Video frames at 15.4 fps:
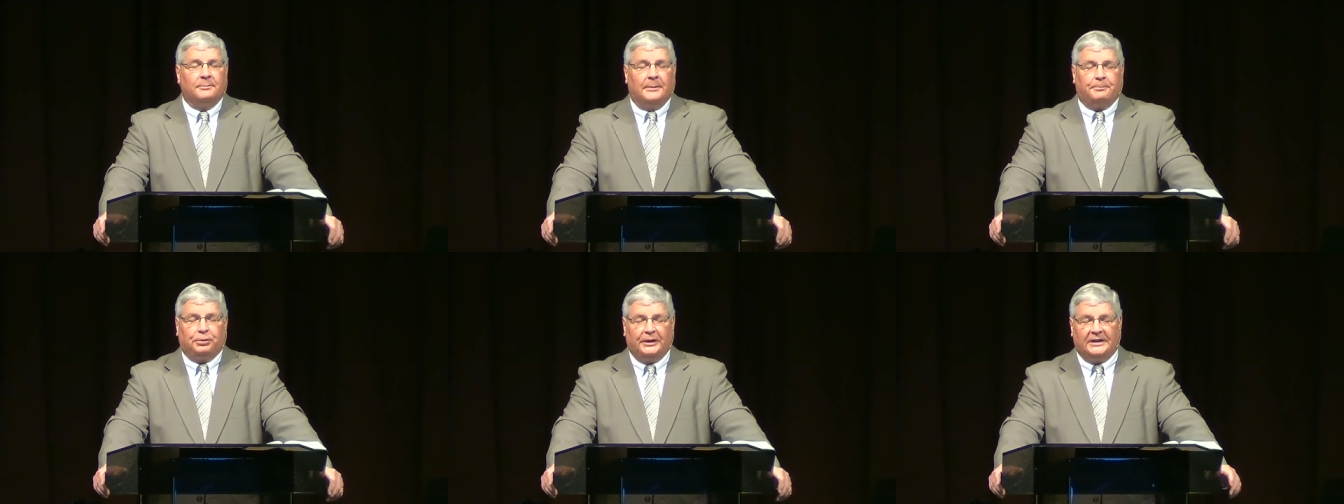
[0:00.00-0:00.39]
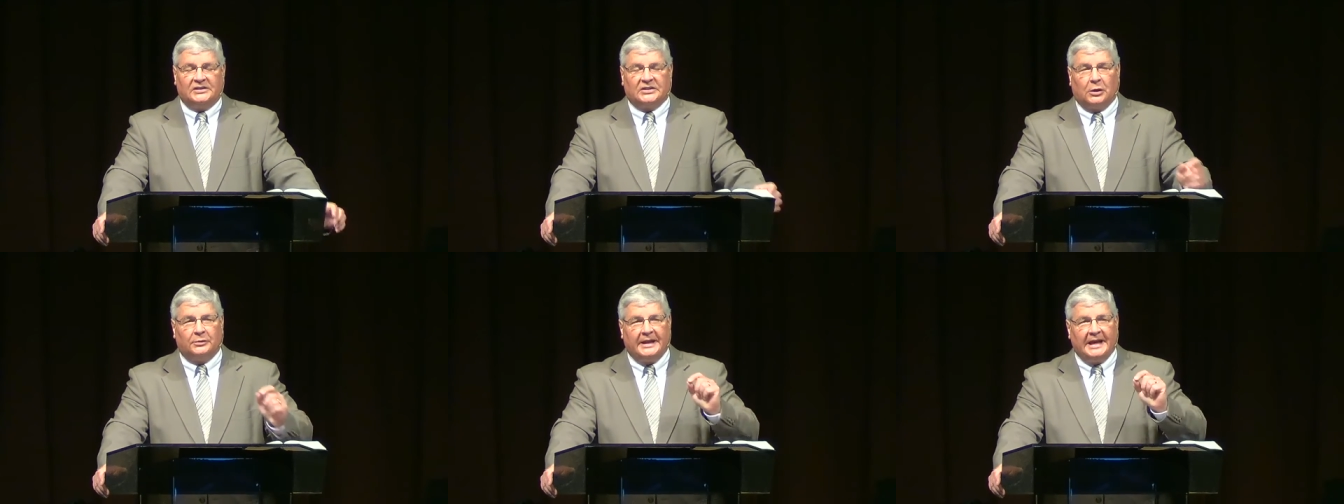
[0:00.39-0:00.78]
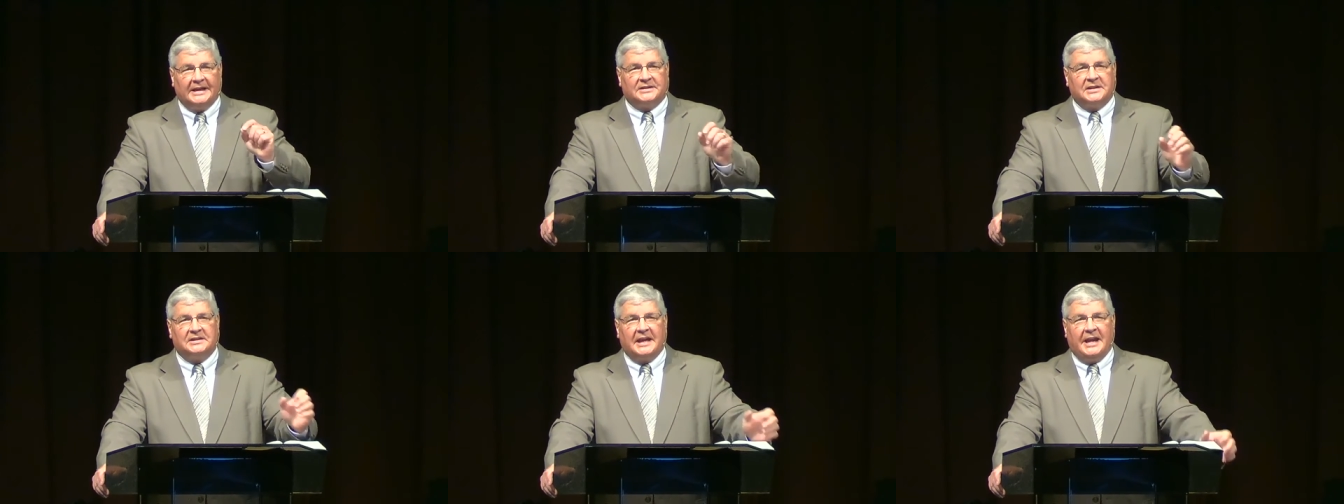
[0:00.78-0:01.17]
But please don't
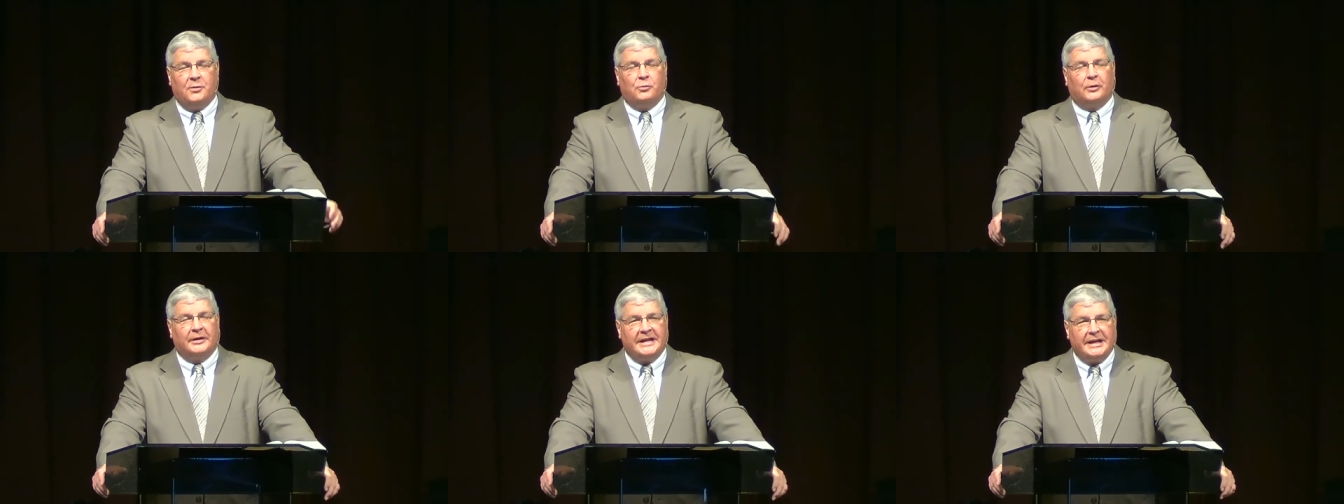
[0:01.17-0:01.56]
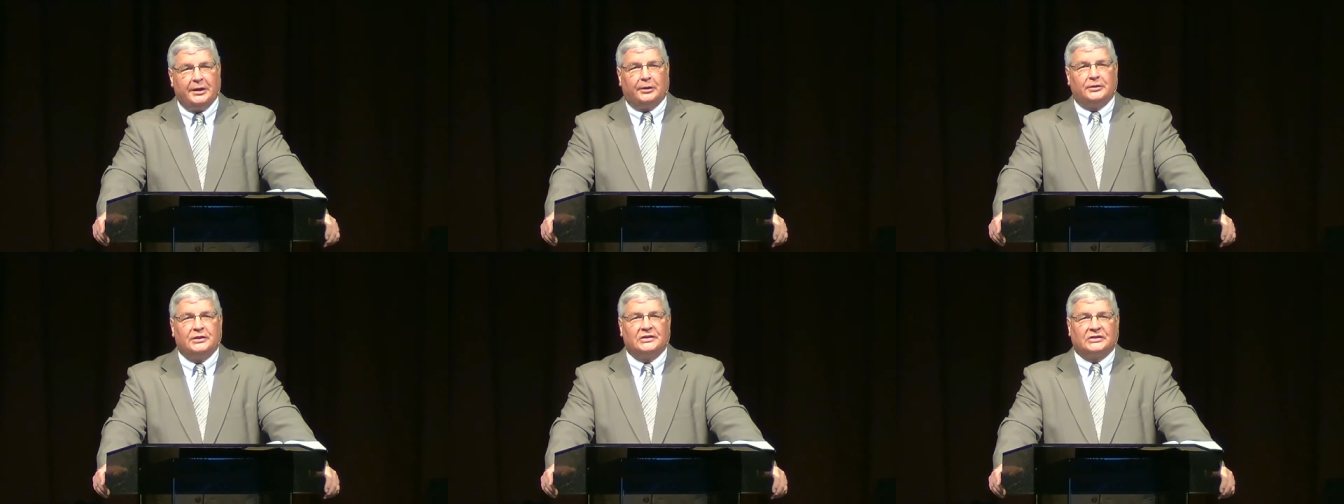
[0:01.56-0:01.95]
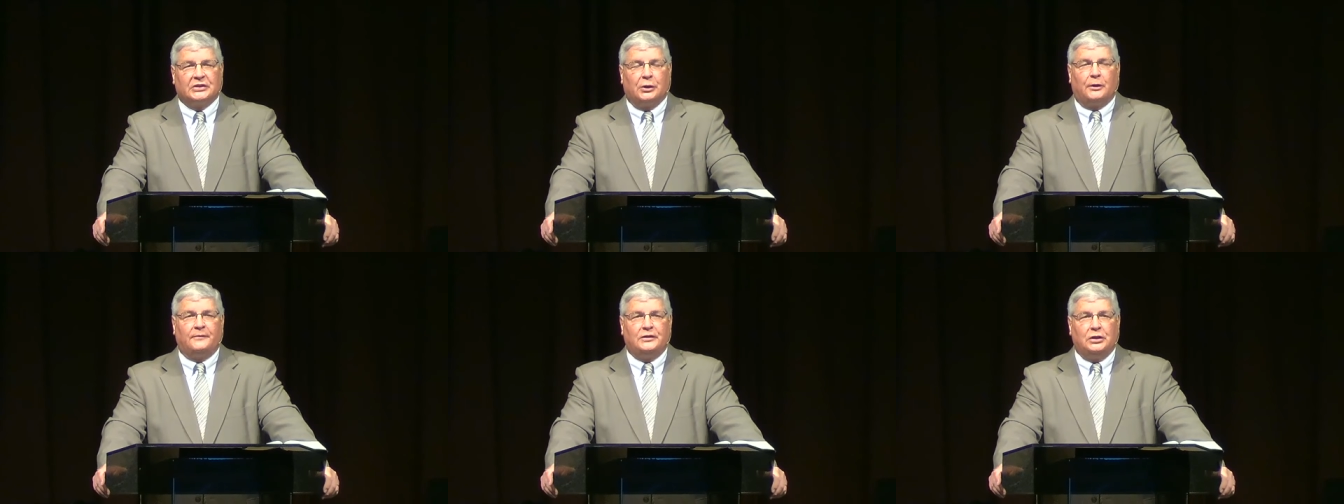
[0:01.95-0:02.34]
hesitate. We're here to
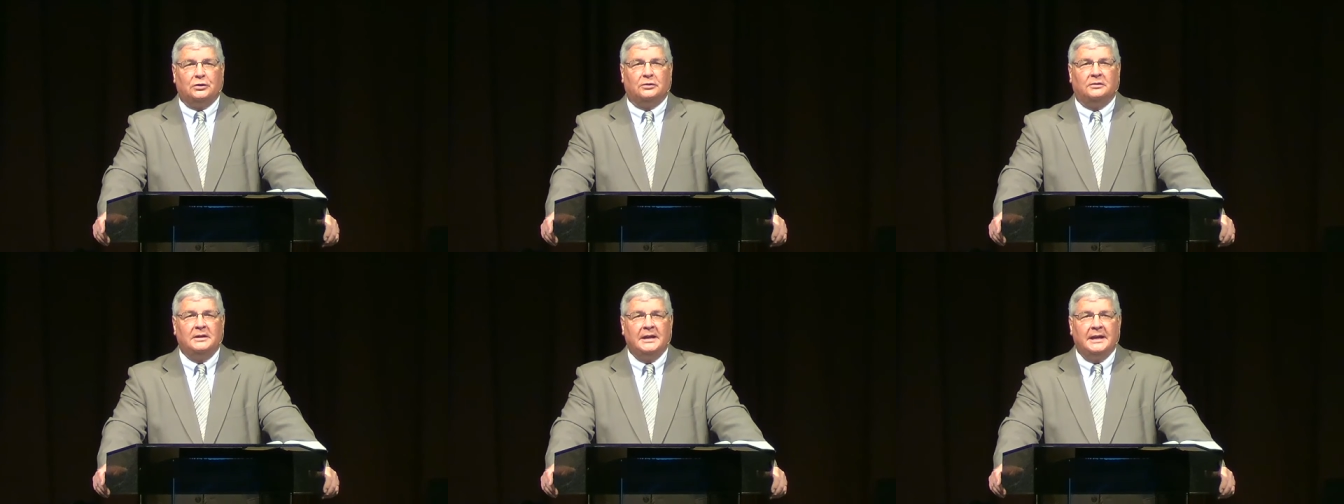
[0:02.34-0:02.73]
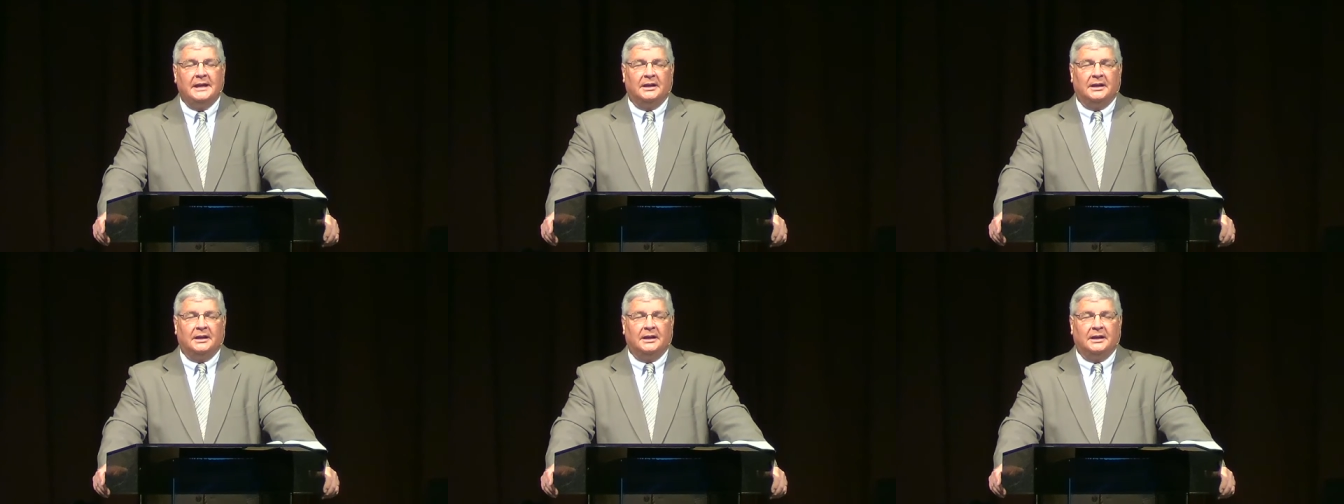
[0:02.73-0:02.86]
serve you,